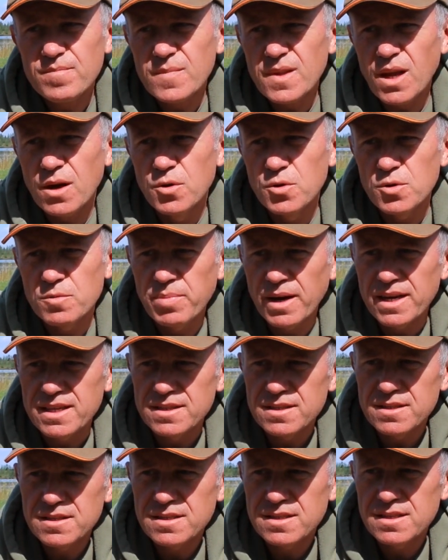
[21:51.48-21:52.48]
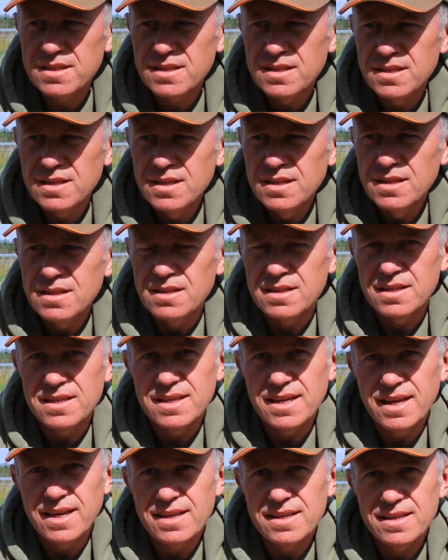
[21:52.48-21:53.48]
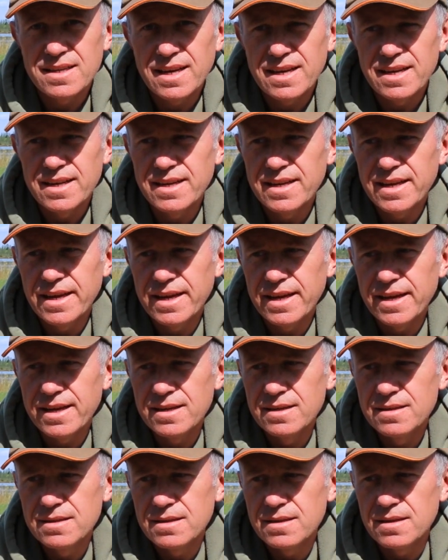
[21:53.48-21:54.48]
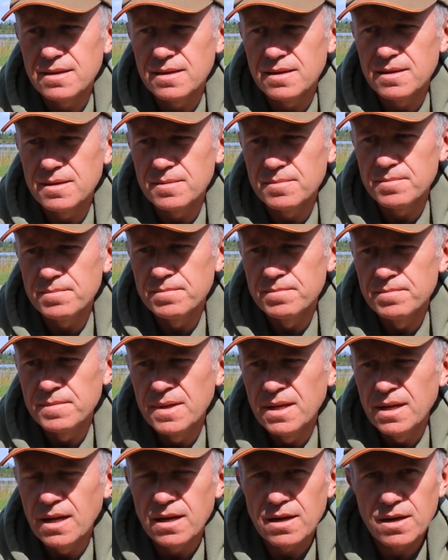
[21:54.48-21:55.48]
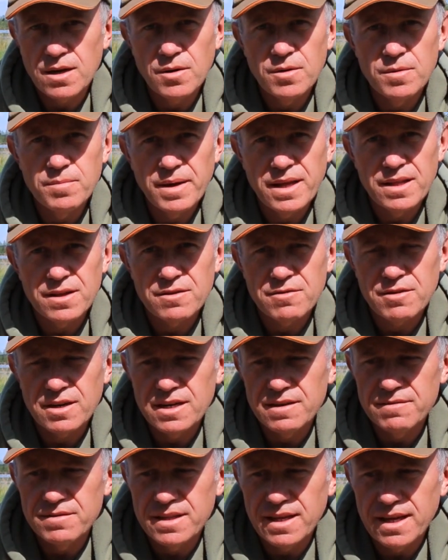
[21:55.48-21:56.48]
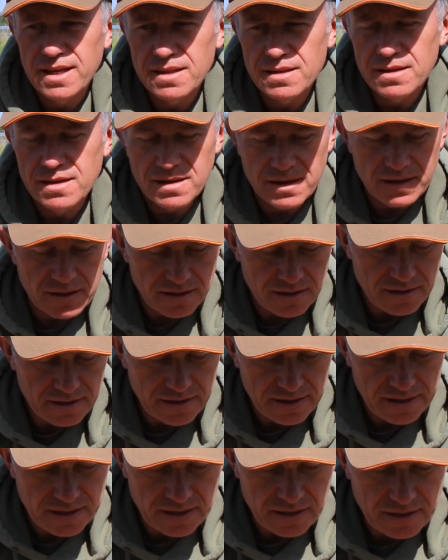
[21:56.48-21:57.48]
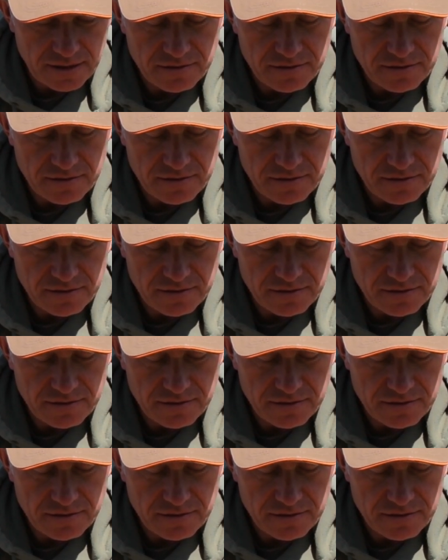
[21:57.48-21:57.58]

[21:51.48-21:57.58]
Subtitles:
hook baits that you get in here, and I'll go about the crave and that, the